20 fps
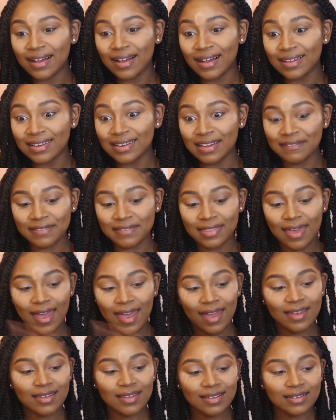Enough of
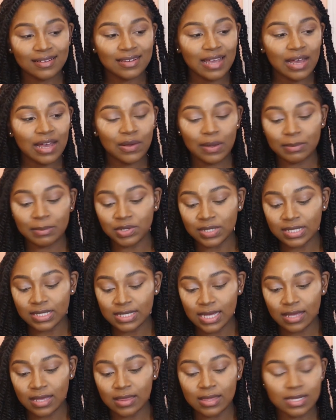that. Now I'm gonna
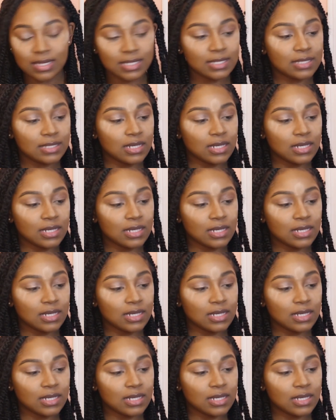take this,